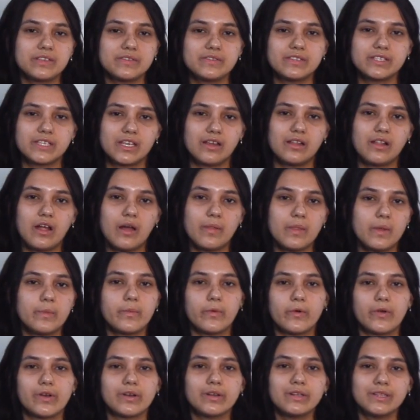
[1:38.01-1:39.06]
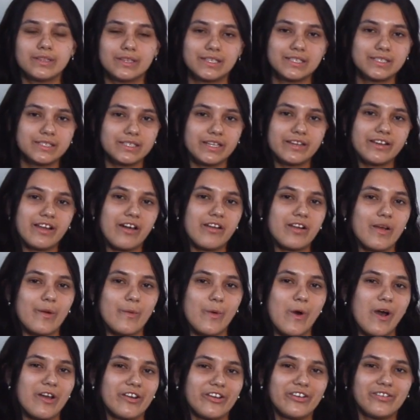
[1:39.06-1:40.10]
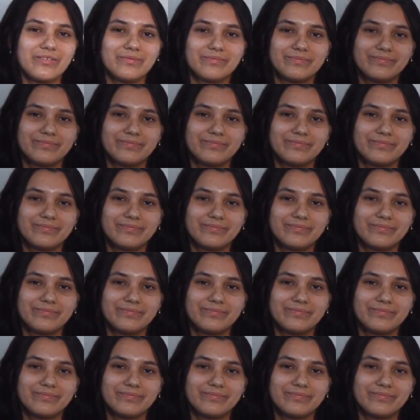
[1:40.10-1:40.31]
of sail on the board, let's see it out on water.